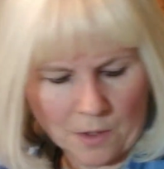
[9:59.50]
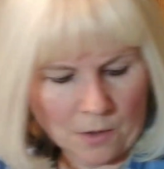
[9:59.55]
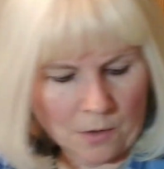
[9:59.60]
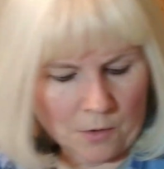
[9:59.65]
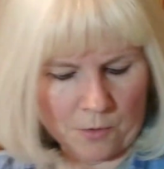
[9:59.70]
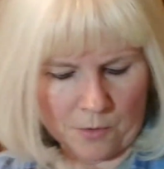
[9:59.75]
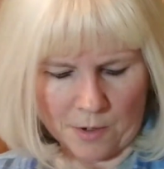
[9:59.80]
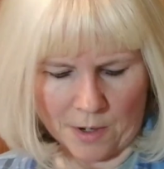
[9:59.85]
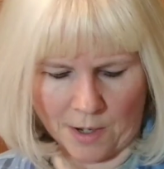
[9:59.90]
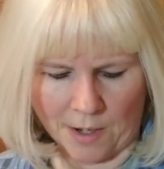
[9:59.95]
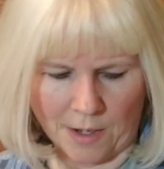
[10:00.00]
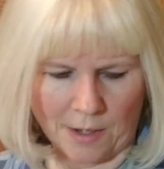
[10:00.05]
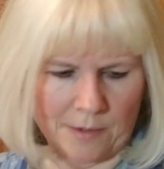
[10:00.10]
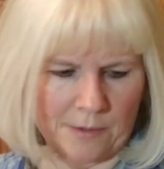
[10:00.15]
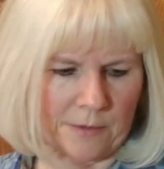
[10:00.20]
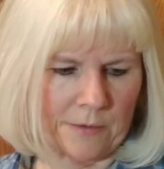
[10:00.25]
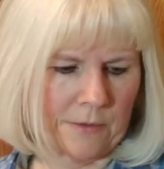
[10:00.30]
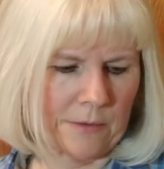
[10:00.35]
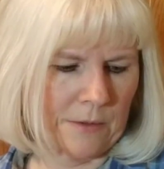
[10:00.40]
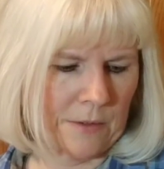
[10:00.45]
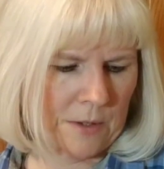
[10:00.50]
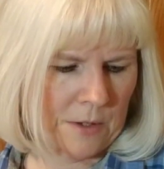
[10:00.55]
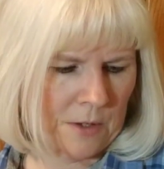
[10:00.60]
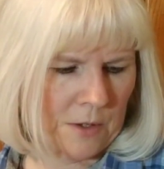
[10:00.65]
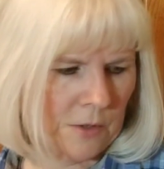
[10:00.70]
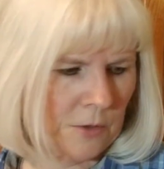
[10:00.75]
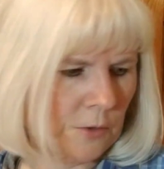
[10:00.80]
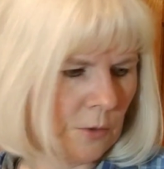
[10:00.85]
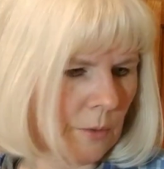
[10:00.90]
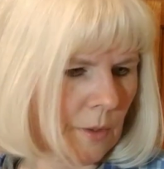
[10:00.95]
All right,
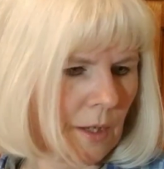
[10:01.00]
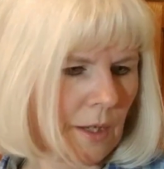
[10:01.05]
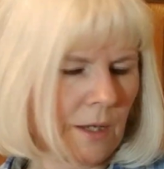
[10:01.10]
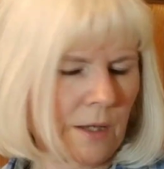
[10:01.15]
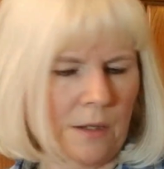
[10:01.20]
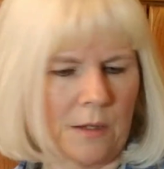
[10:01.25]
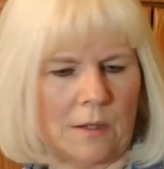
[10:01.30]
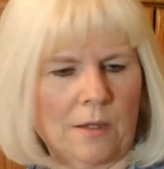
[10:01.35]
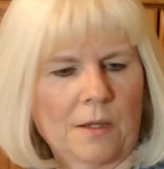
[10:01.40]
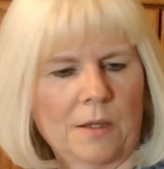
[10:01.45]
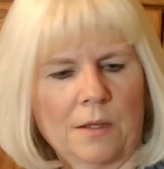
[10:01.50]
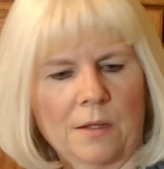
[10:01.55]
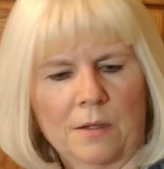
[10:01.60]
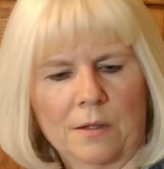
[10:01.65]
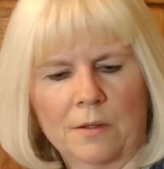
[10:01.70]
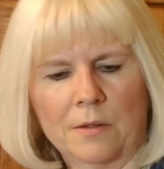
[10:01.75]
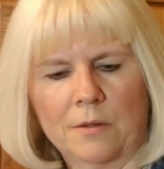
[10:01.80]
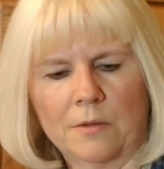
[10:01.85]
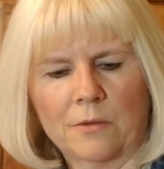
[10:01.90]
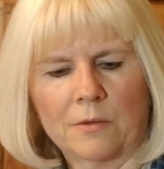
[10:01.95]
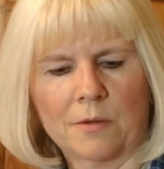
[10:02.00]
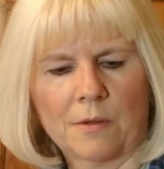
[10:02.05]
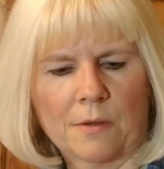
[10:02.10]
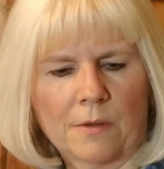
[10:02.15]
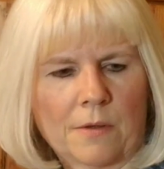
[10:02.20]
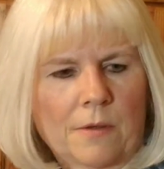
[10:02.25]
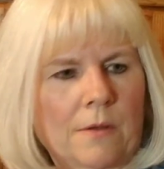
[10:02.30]
So it is